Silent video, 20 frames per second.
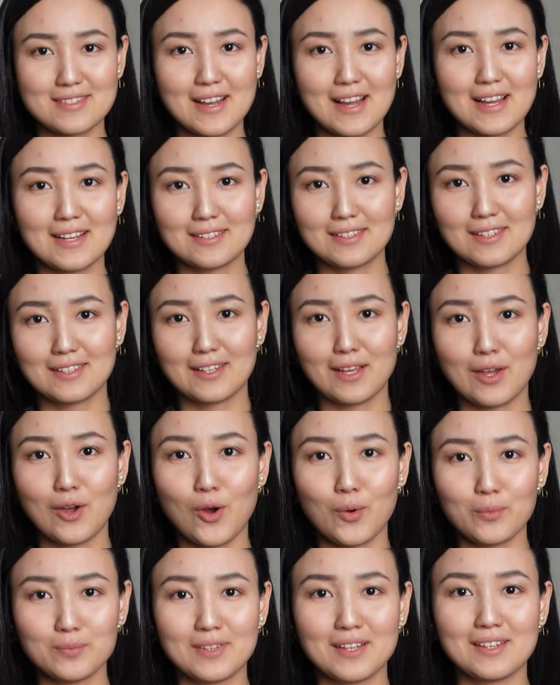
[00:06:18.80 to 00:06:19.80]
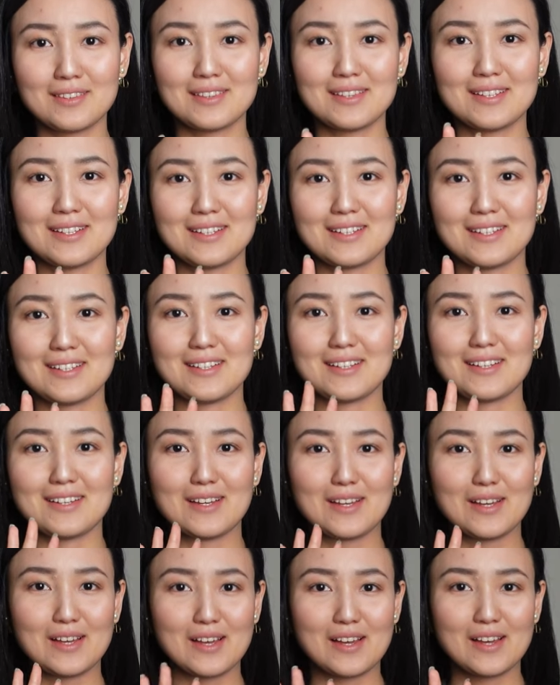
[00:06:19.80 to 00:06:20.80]
died and I hope that the
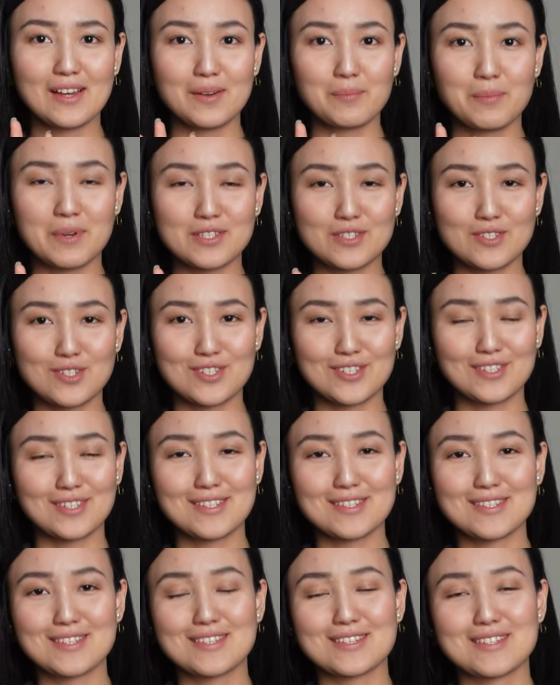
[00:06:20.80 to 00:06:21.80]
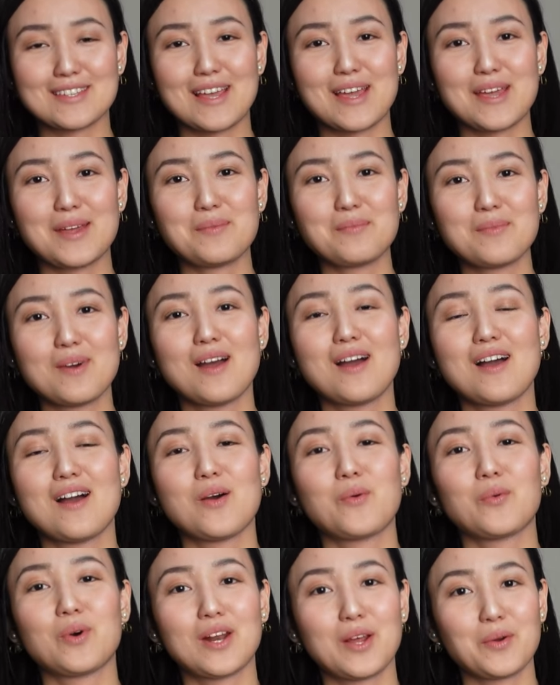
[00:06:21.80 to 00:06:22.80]
position is the same.
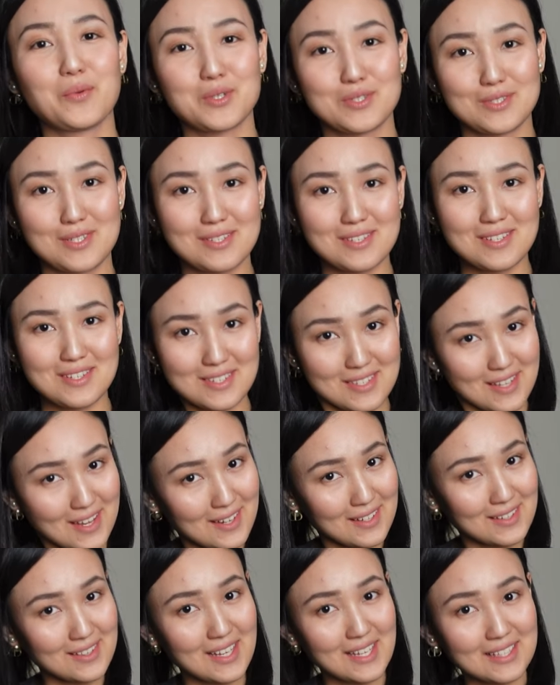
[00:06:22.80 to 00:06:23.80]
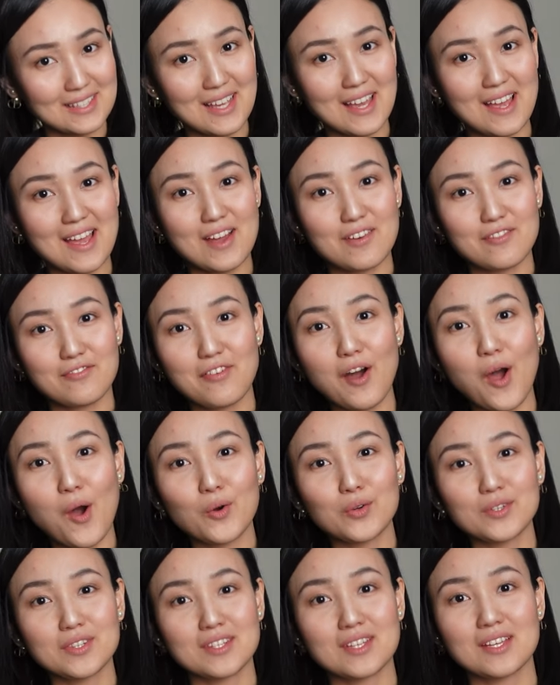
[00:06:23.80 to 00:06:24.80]
What I wanted to say that I have
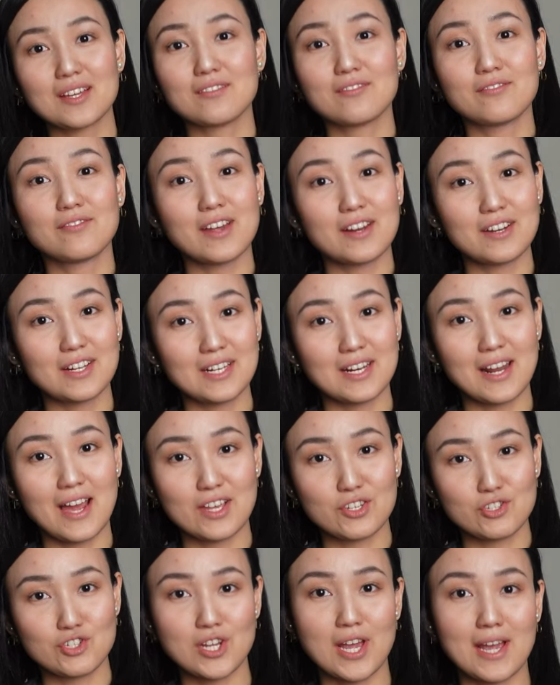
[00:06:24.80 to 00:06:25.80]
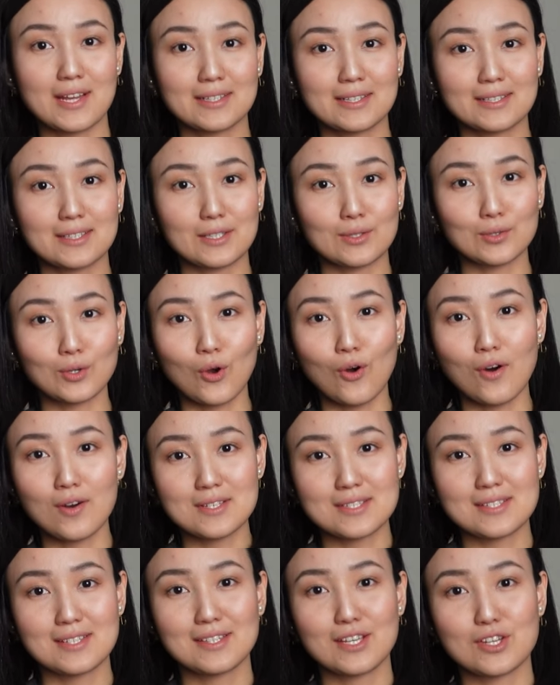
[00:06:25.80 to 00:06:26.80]
found a very nice jacket in
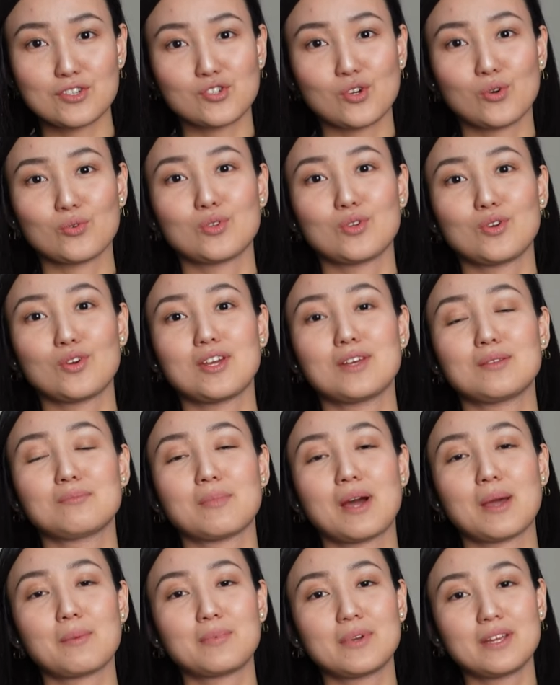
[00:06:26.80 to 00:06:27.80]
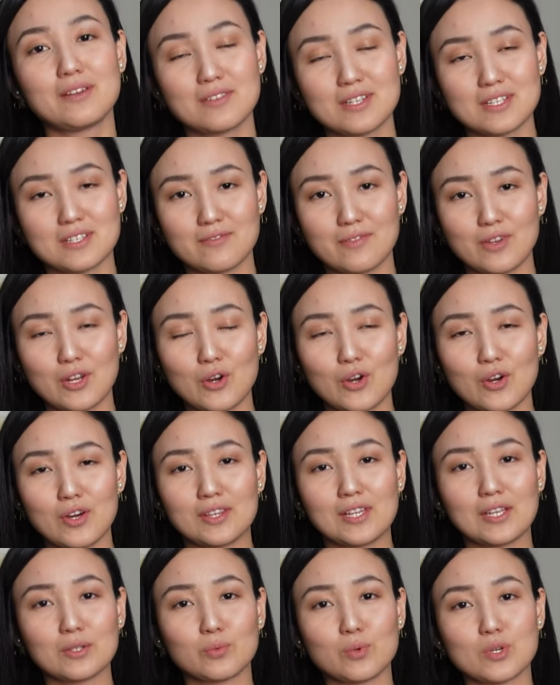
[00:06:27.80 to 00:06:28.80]
COS that I showed you in my previous video,
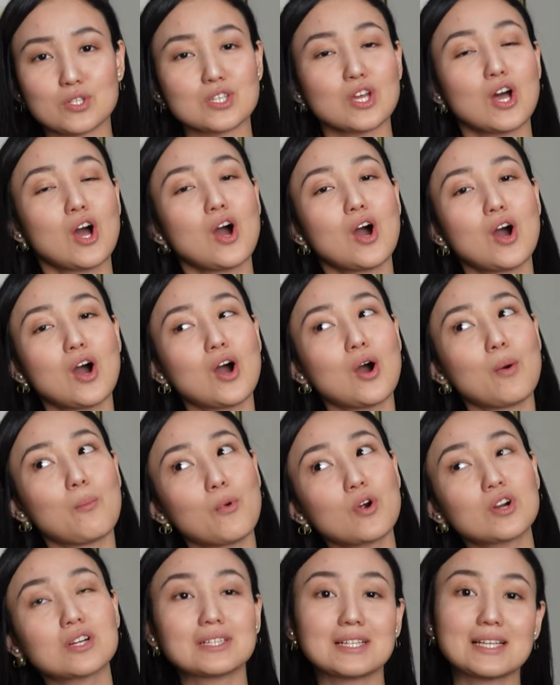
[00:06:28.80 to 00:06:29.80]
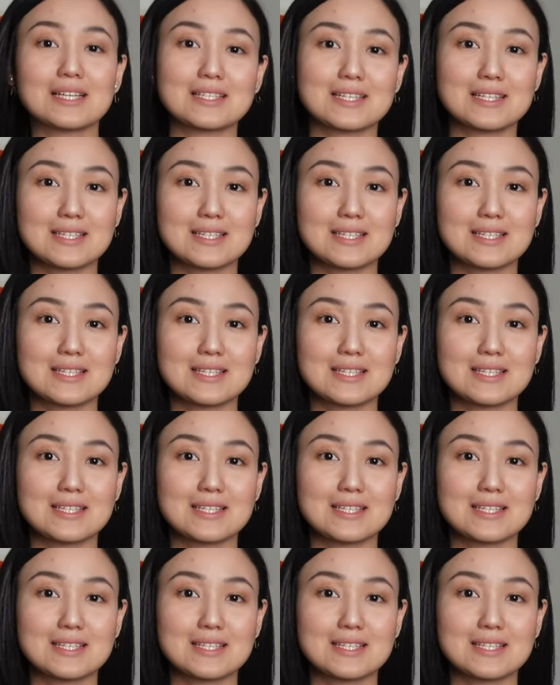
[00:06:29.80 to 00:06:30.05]
that was more or less the